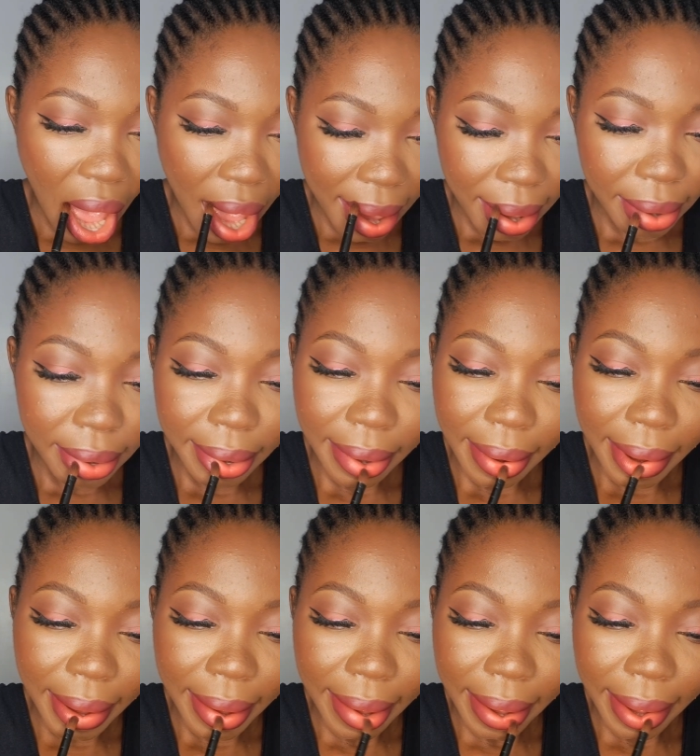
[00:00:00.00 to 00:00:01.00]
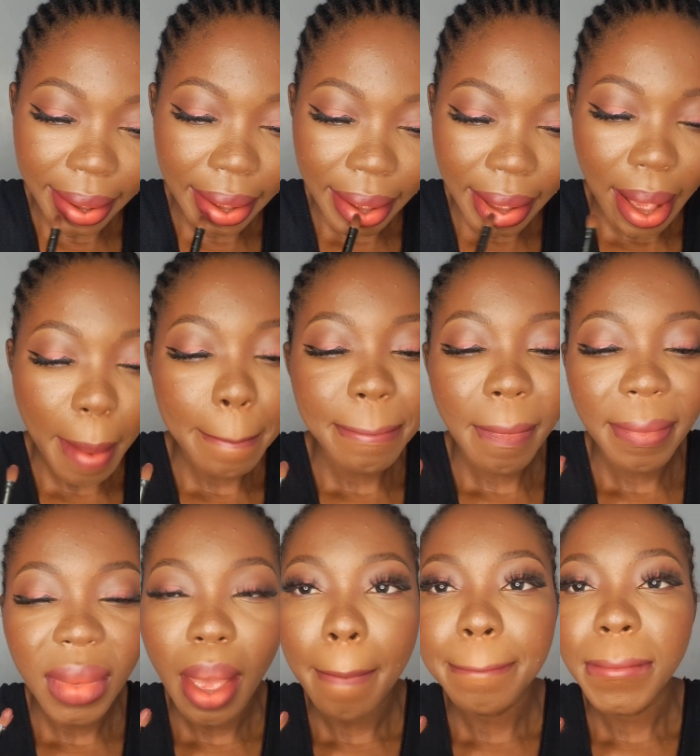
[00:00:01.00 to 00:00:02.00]
that orange as my
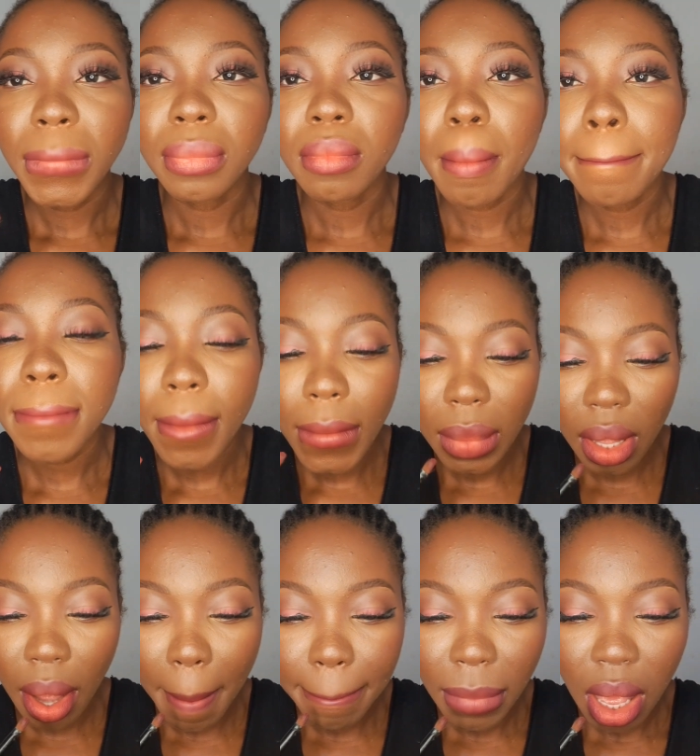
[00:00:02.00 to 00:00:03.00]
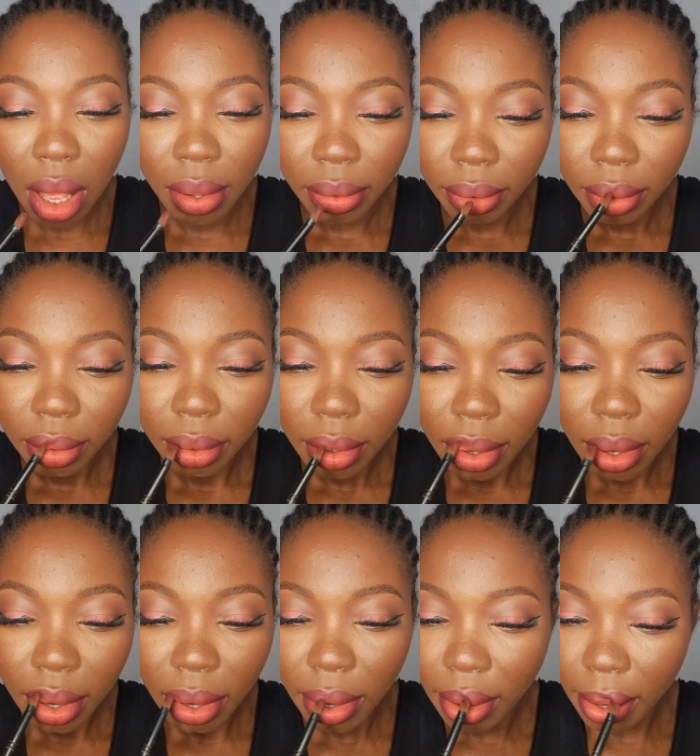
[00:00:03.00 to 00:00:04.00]
main color for my lips.
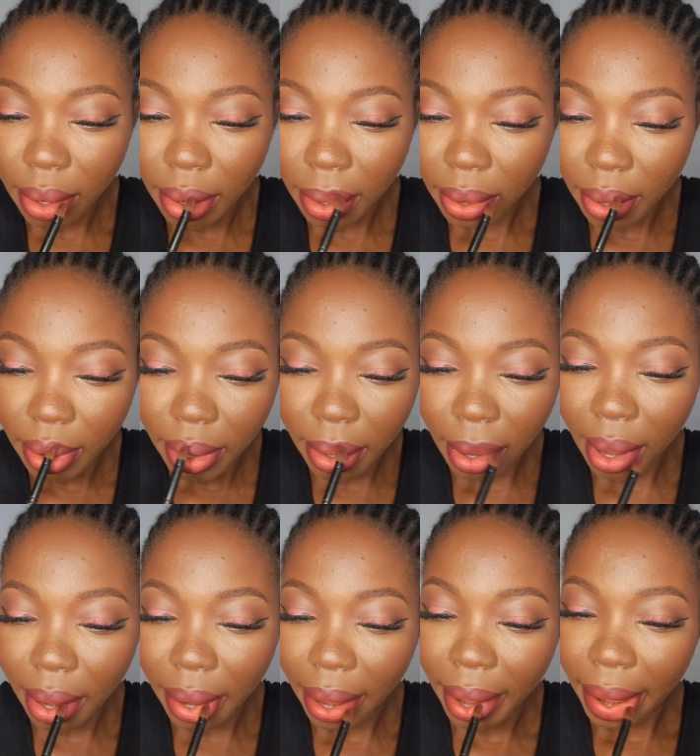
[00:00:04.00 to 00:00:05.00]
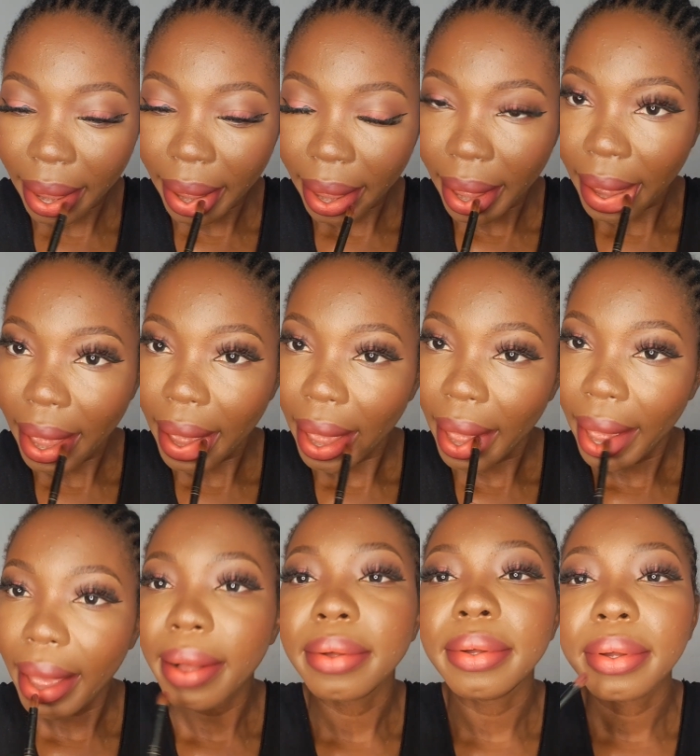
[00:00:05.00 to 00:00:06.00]
I really wanted a more
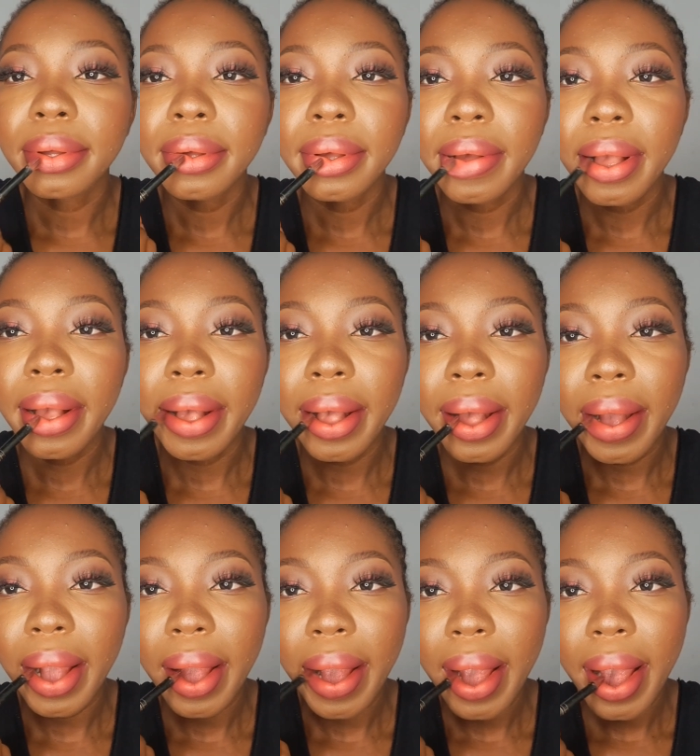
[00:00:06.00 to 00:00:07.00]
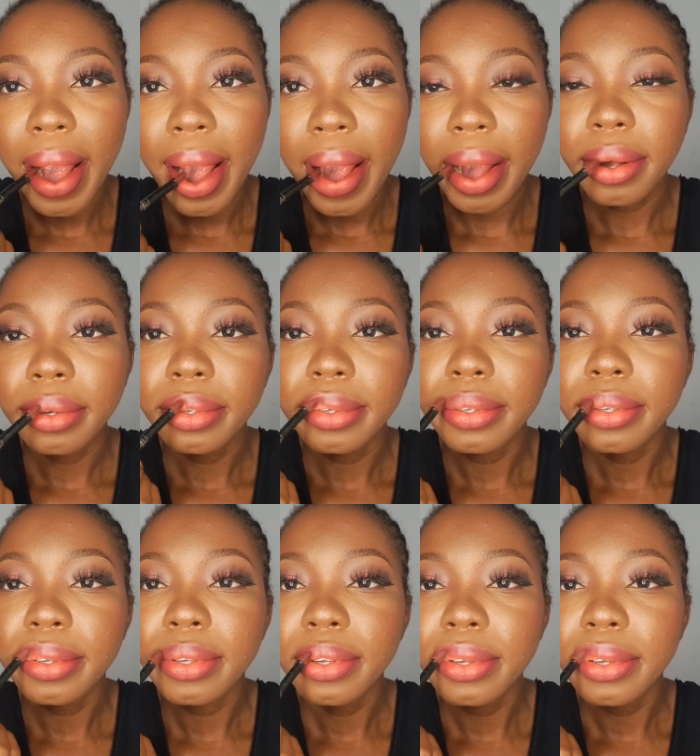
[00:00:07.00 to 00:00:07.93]
dramatic look lips this time.